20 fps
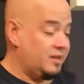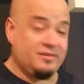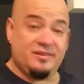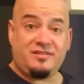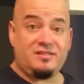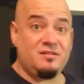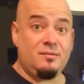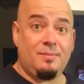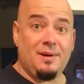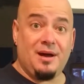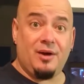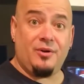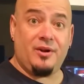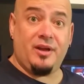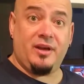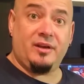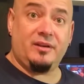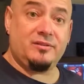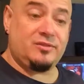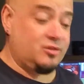This is about
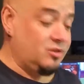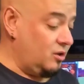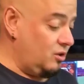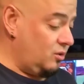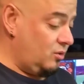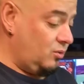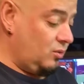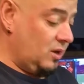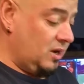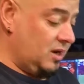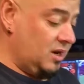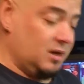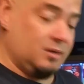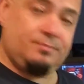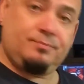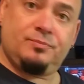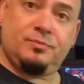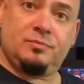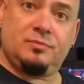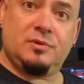it. So
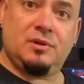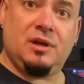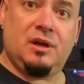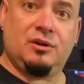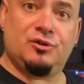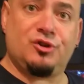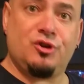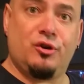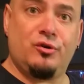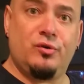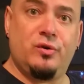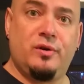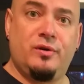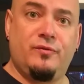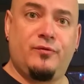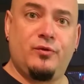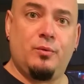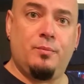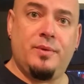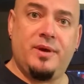I'll show you in
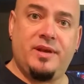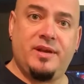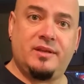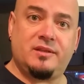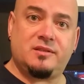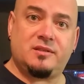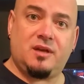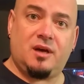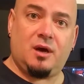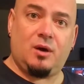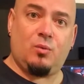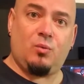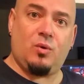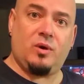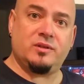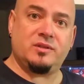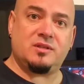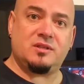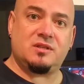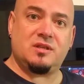a few minutes
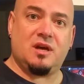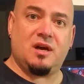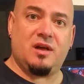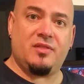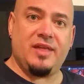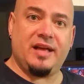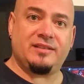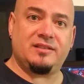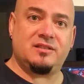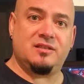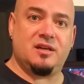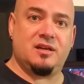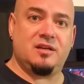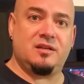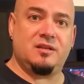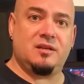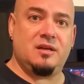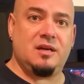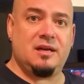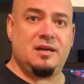once that's
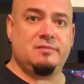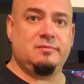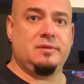done,